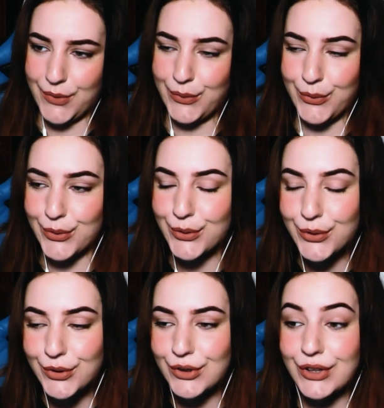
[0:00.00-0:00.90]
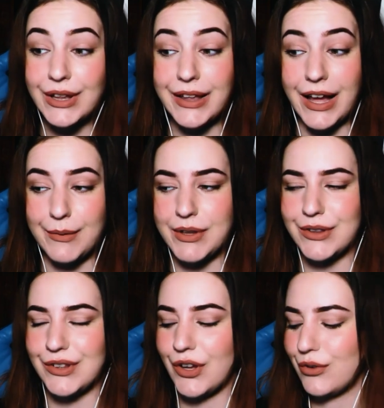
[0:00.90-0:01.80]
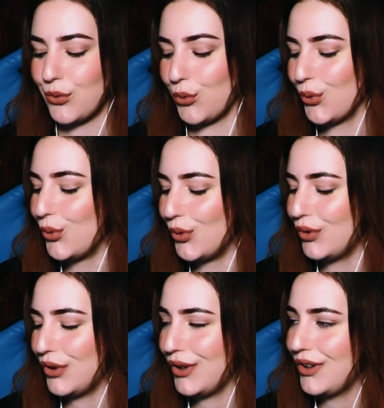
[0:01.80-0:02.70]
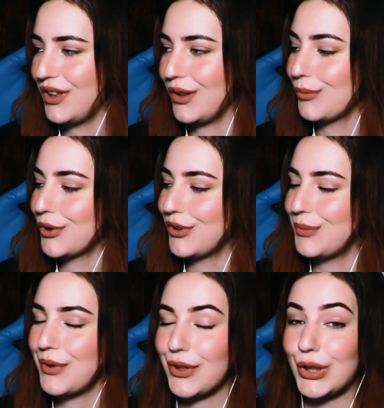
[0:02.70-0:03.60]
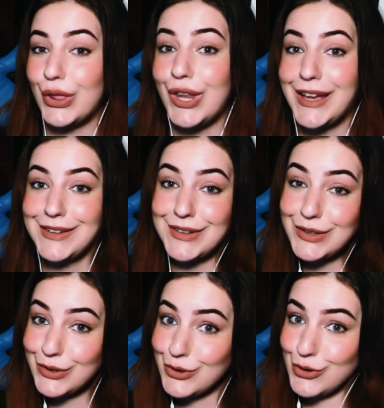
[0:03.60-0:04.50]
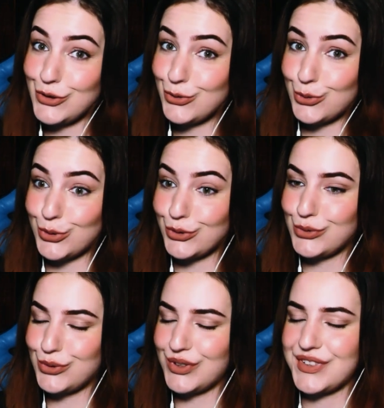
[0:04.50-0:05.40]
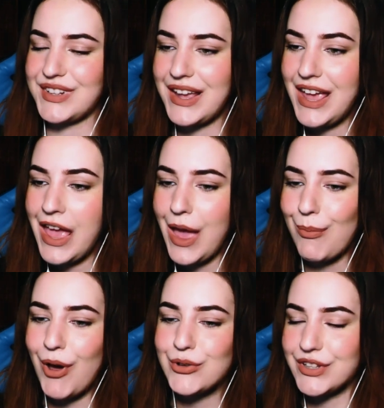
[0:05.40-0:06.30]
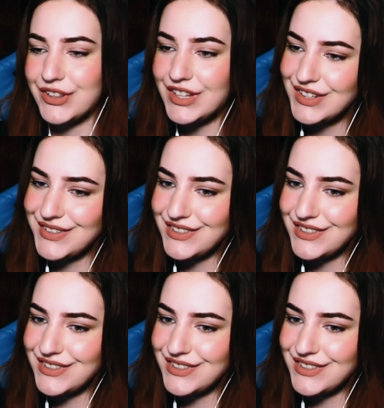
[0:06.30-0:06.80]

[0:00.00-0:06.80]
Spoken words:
Rule. I mean, not rule number two, but next new rules about this